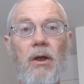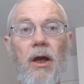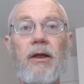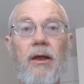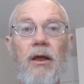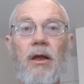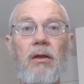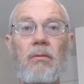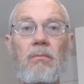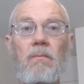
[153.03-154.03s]
And
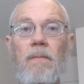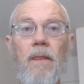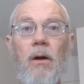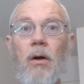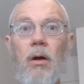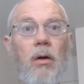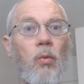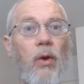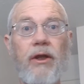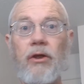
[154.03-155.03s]
again,
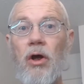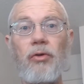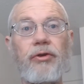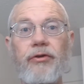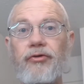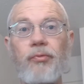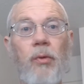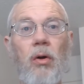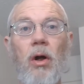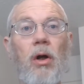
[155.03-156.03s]
we know that there's
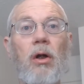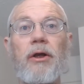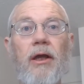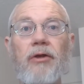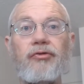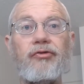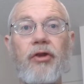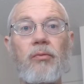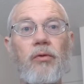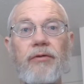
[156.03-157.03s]
more hurricanes
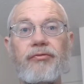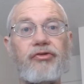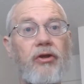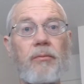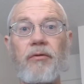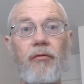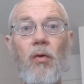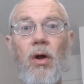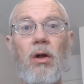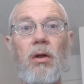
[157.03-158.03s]
than we've seen
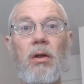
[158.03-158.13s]
before,